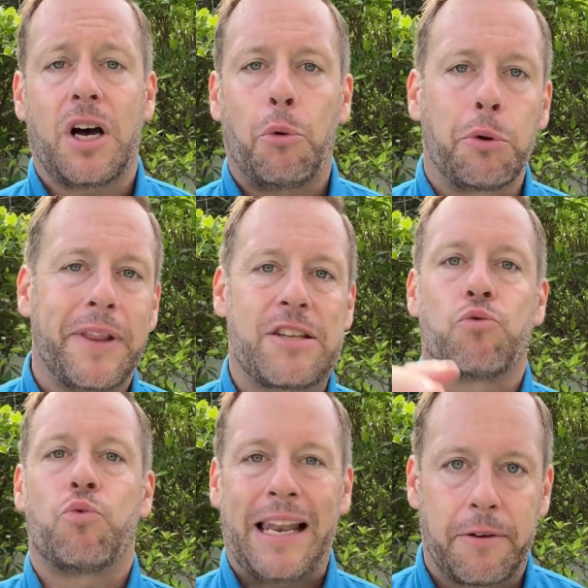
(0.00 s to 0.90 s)
oh, well, that's
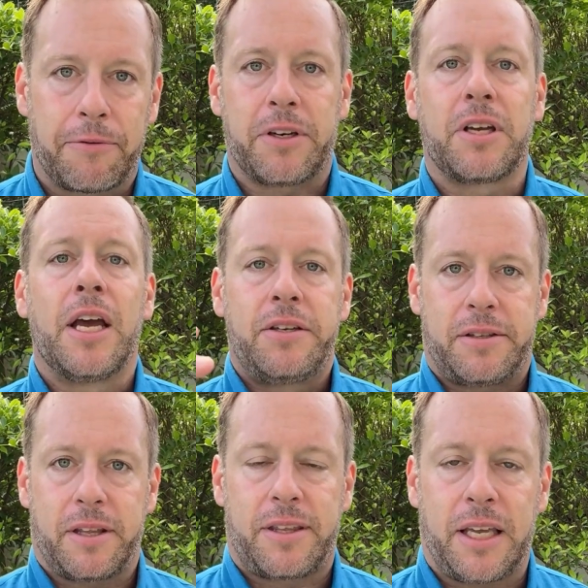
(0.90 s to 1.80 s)
relevant to
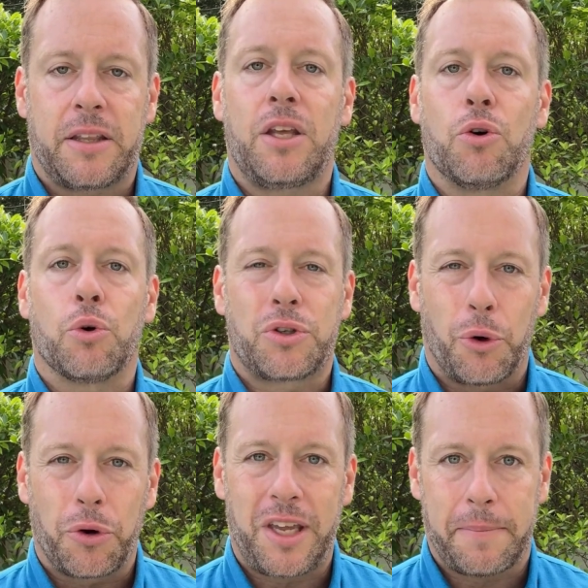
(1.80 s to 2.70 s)
the thing that you're
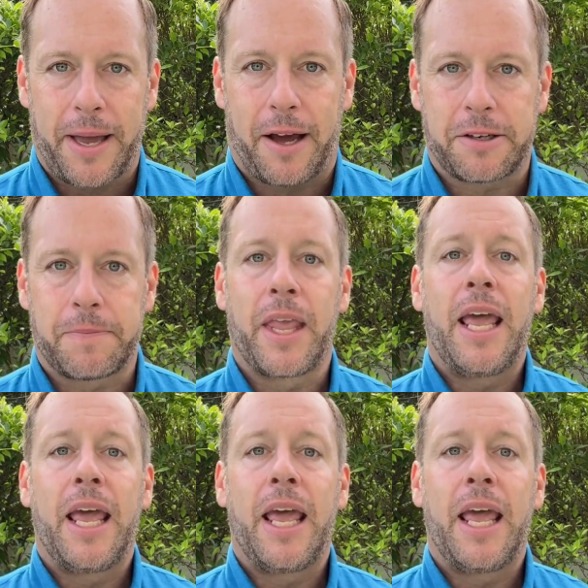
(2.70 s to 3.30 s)
talking about.